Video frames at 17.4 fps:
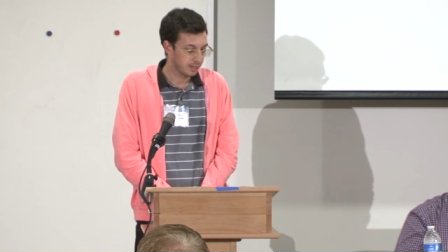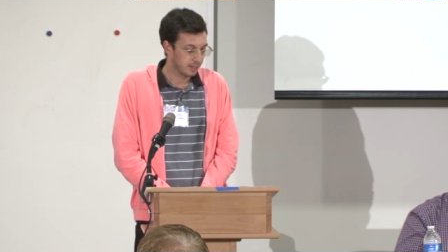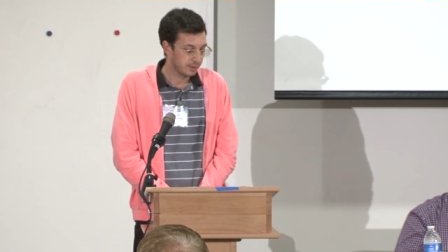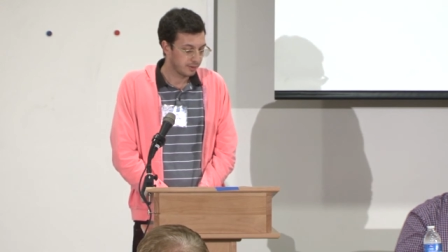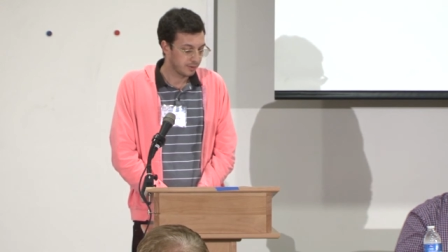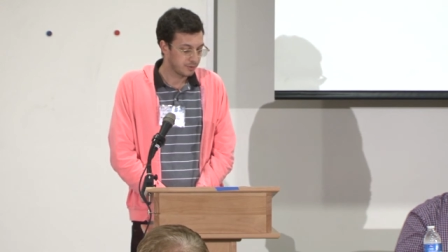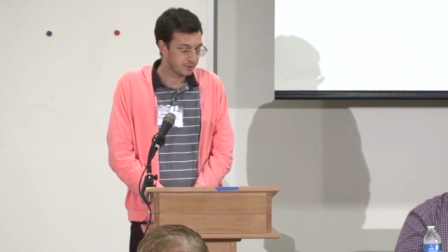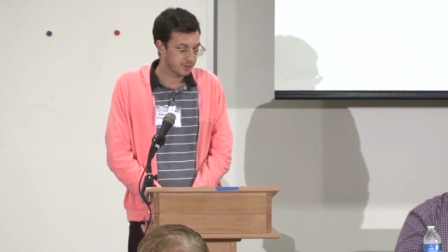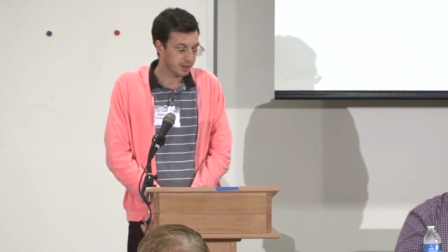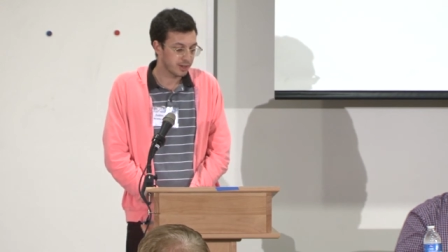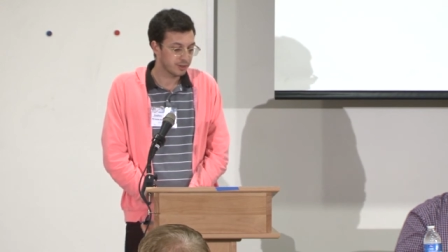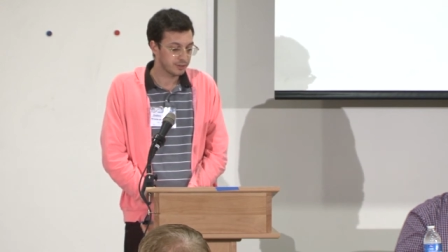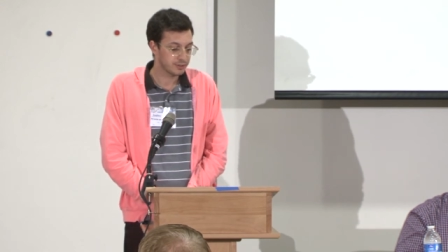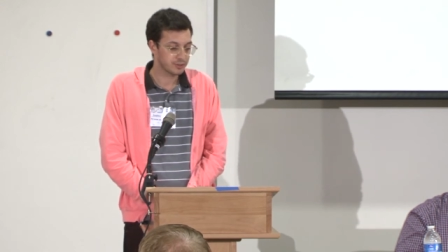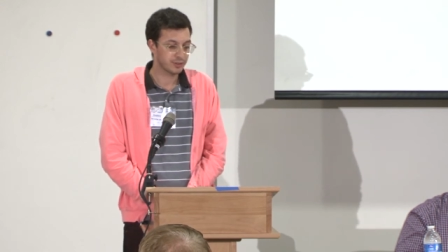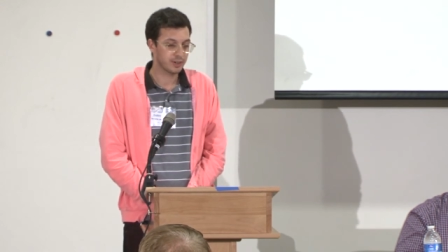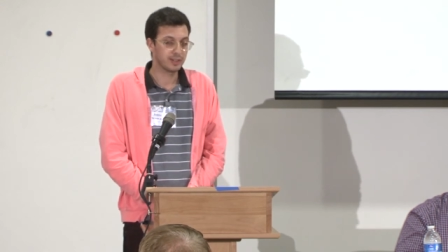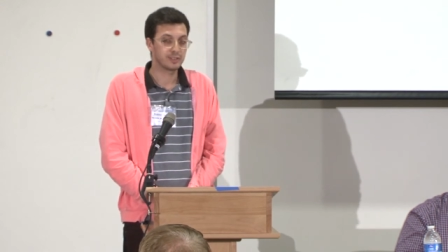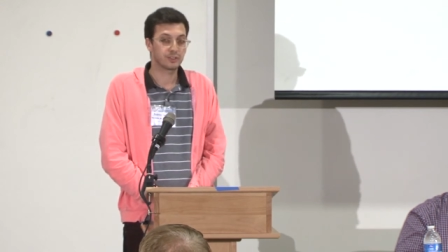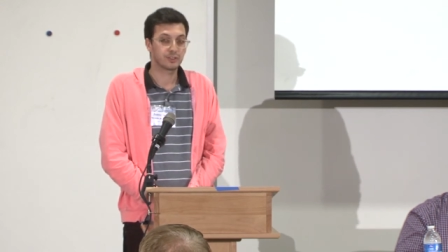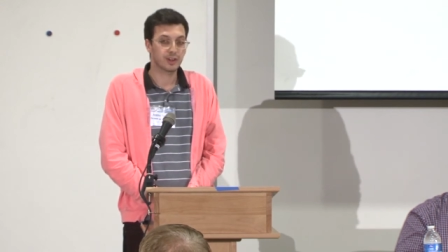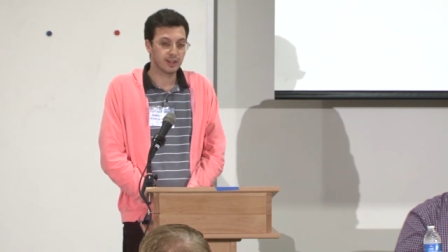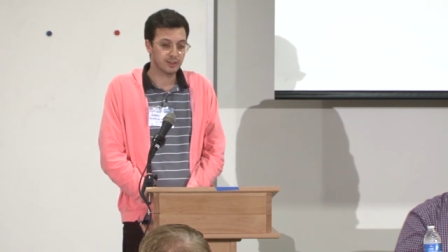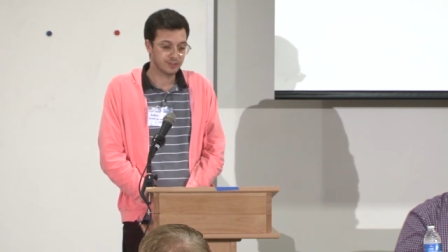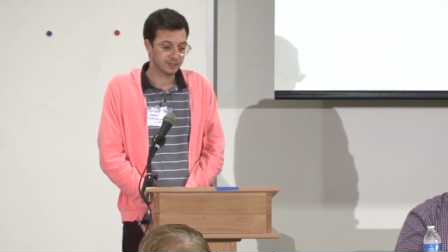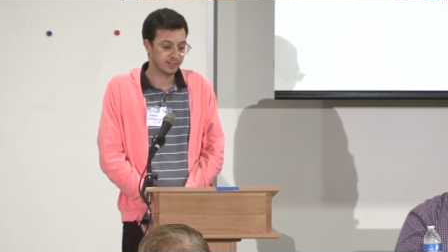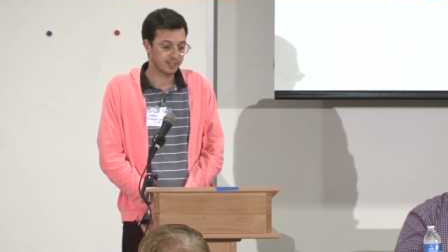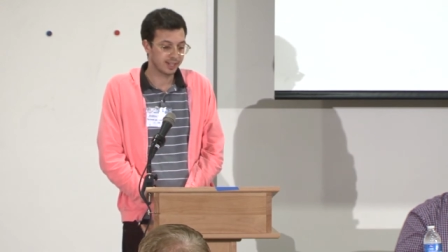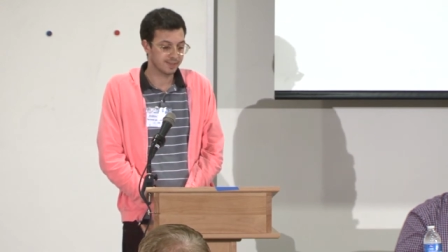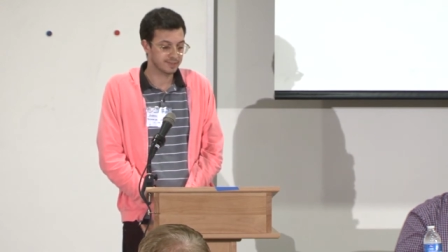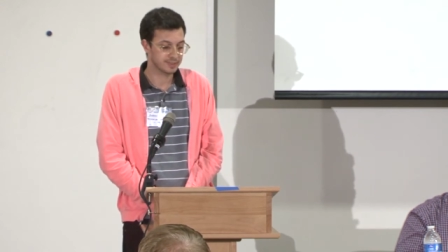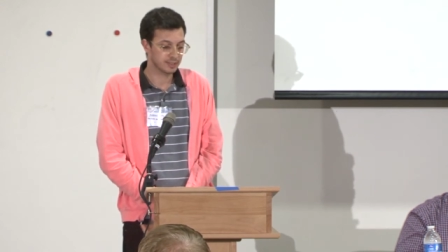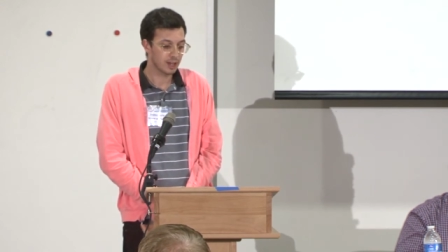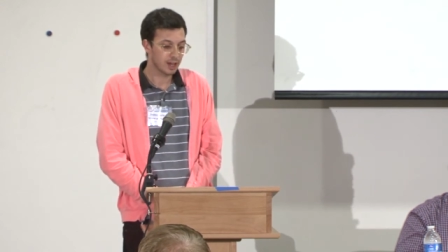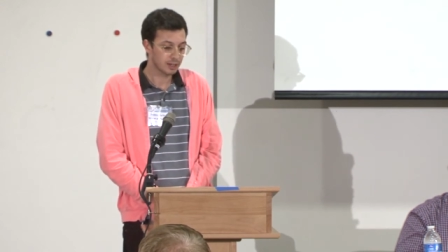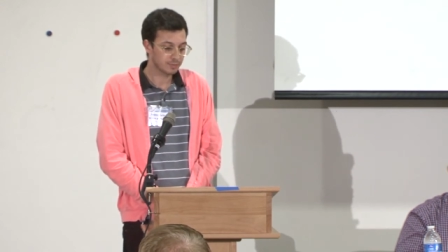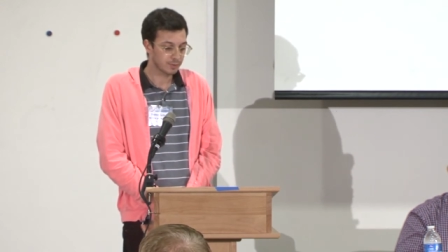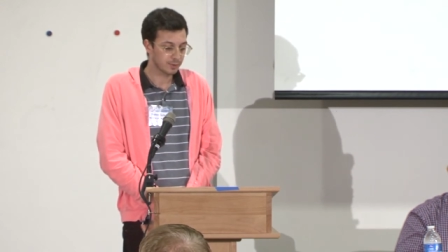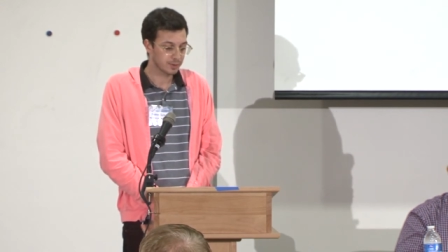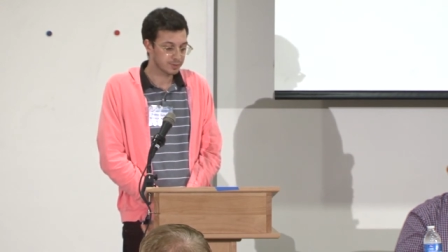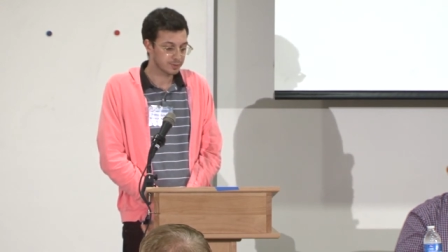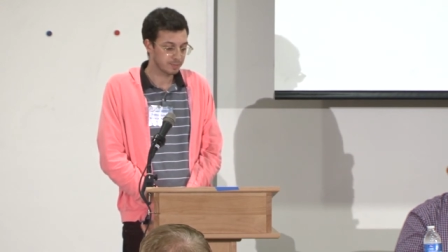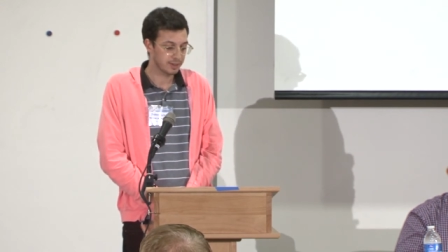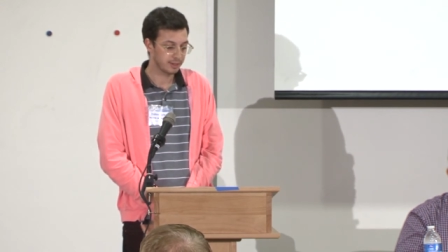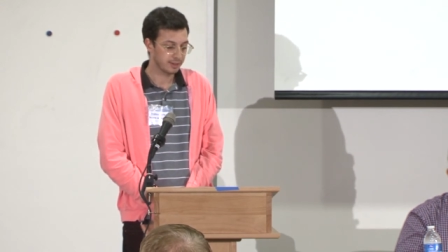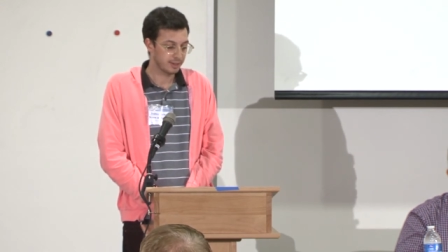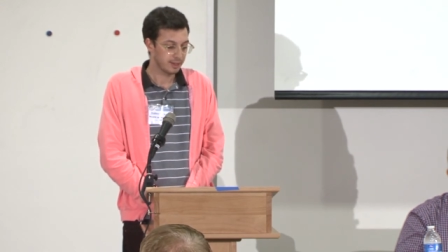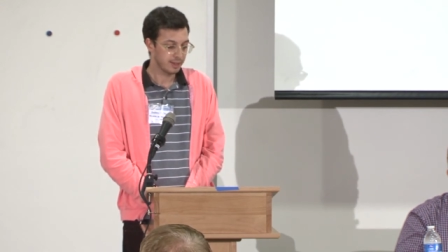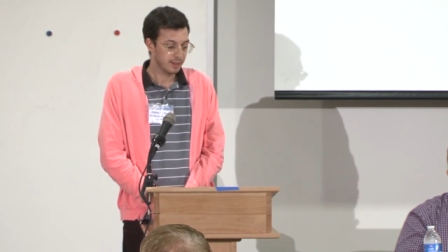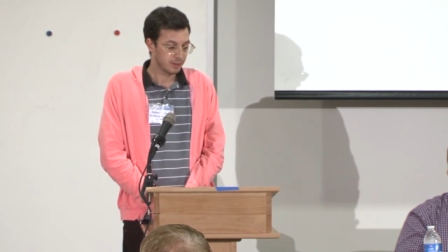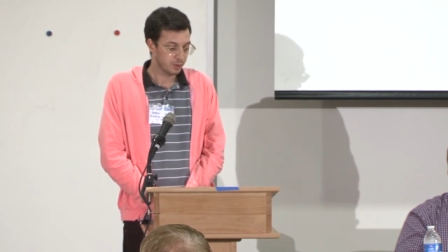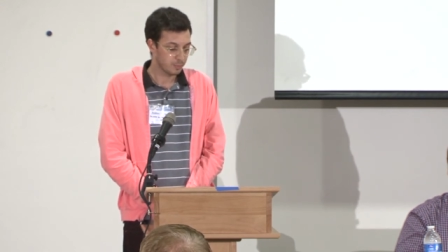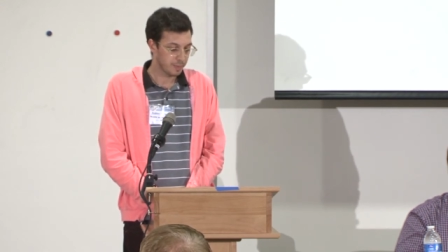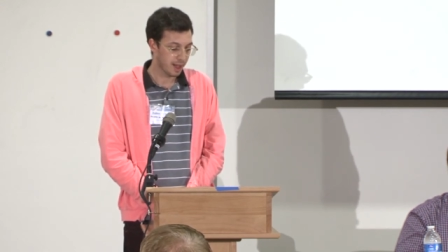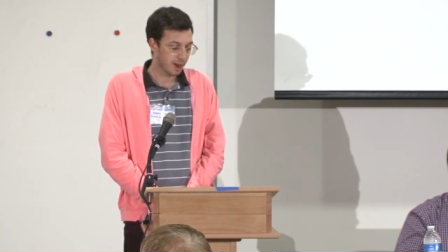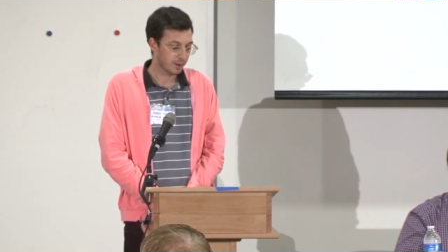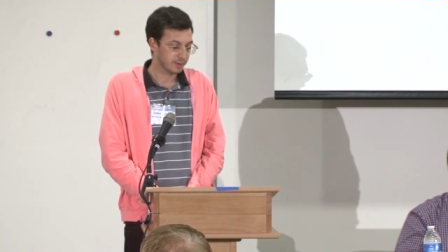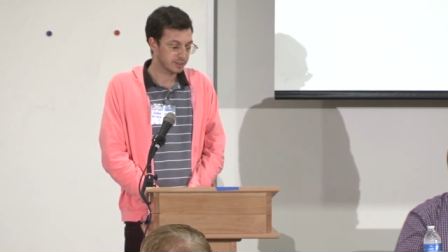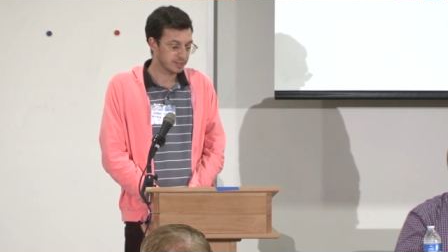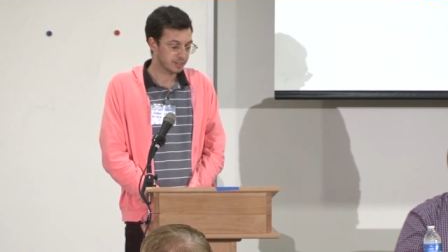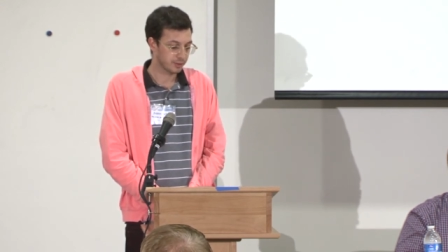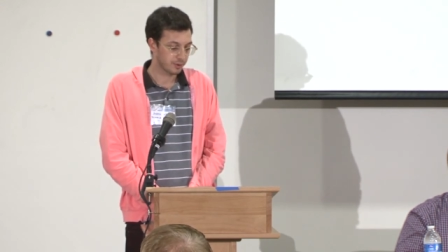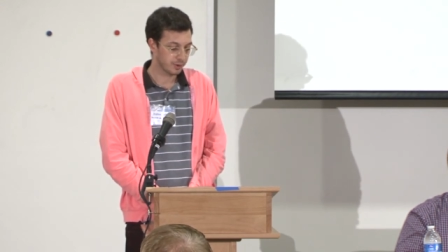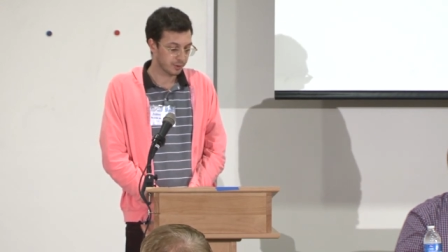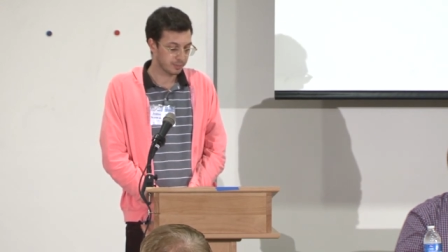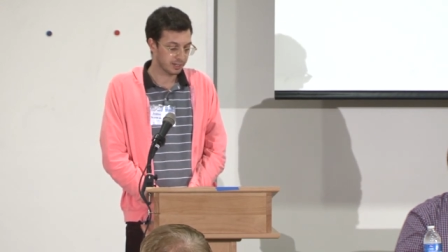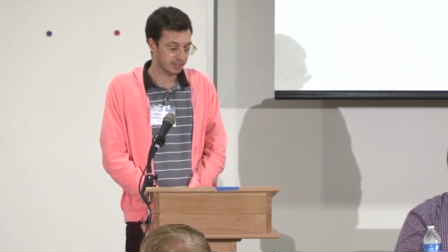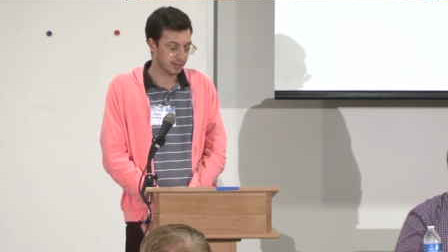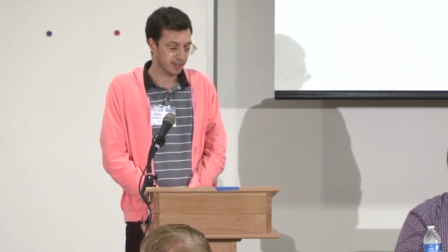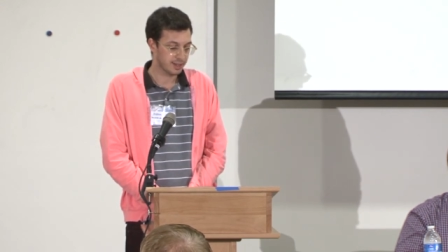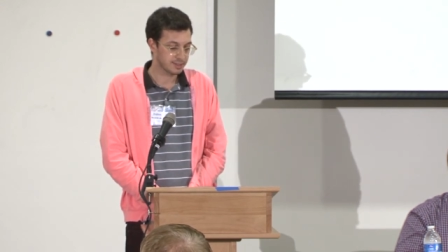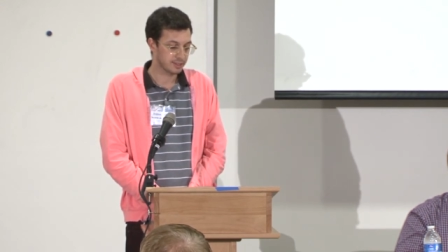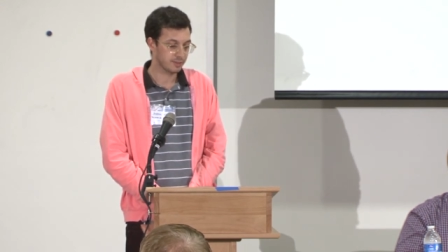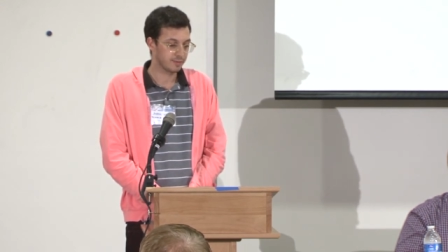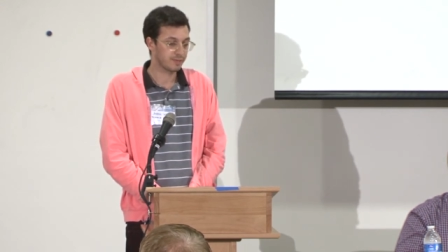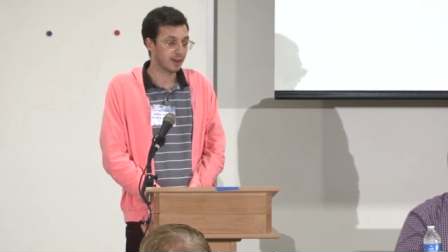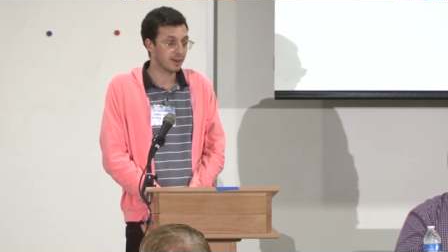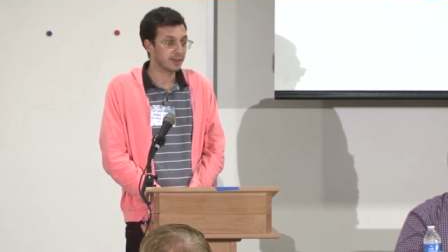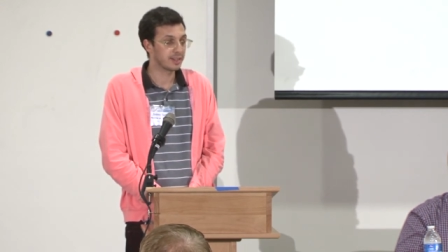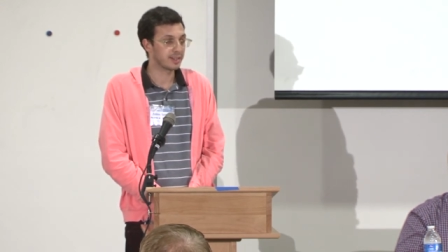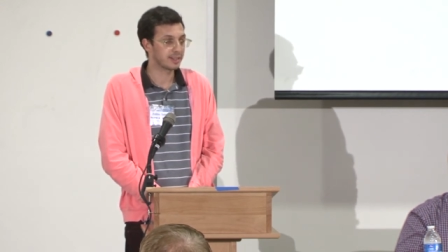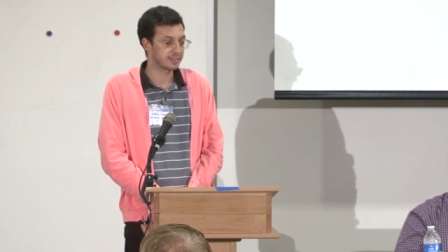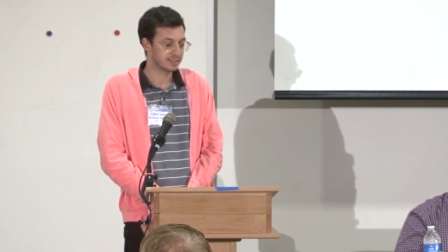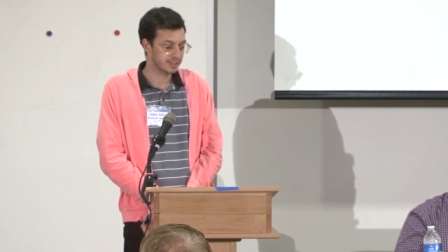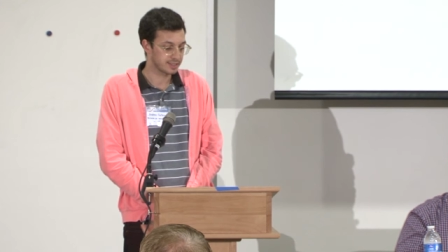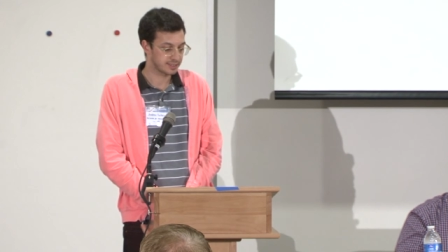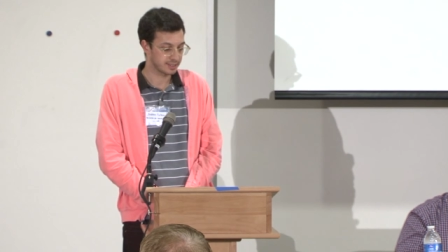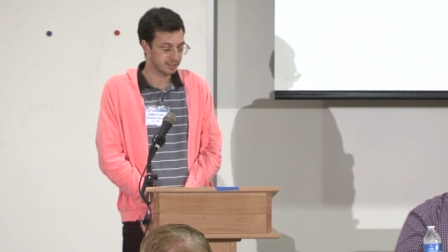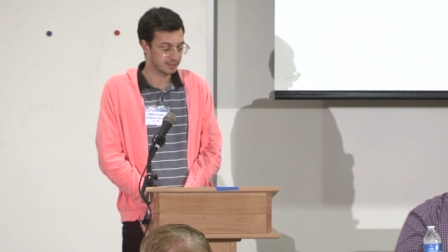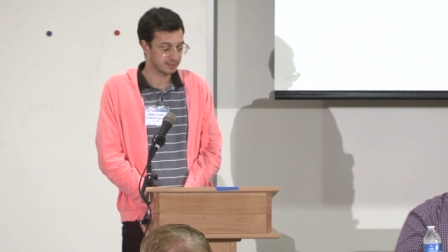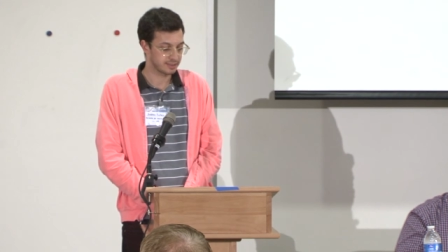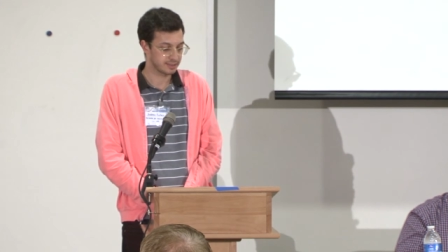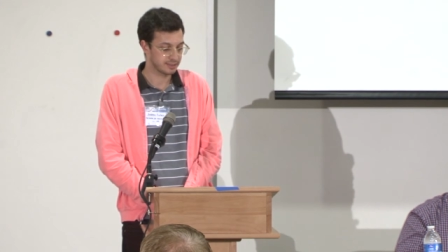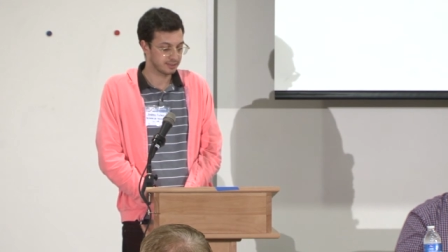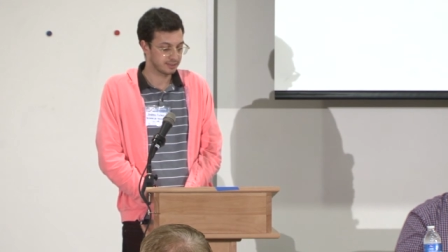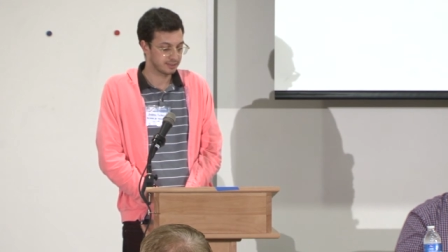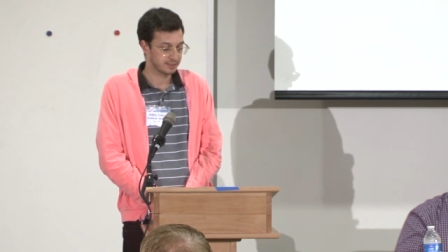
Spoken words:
Their gender transgression gives law enforcement the power to criminalize their very existence,